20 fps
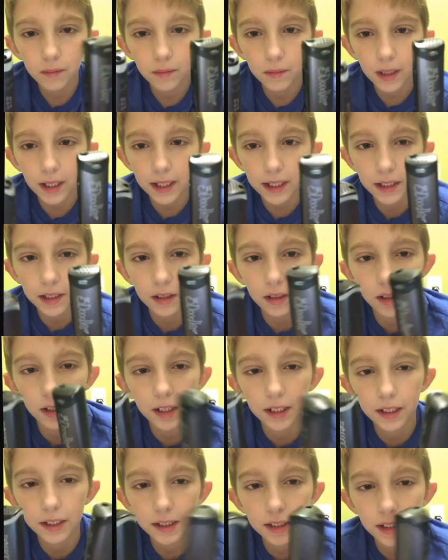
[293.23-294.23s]
I can
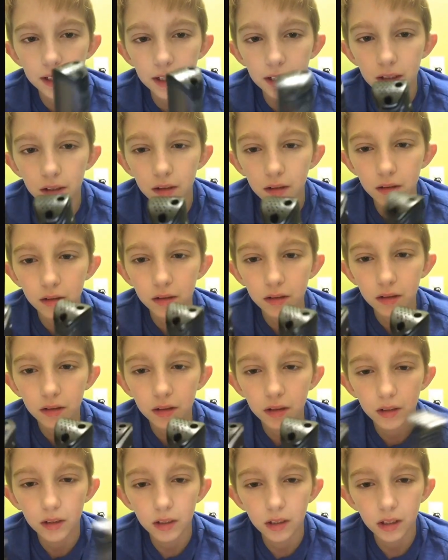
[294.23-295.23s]
already tell,
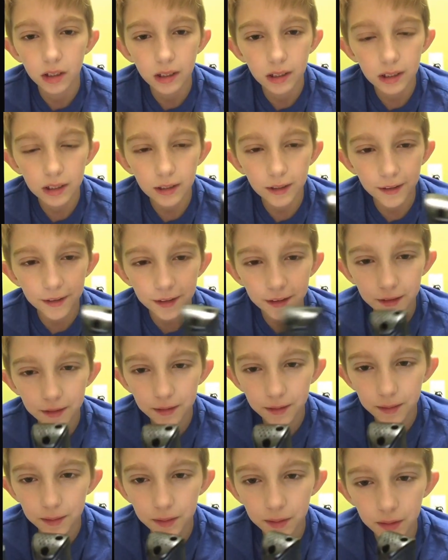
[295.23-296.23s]
turn this
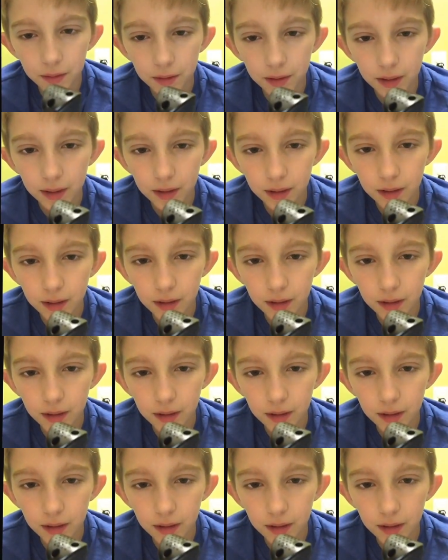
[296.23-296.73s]
over real quick.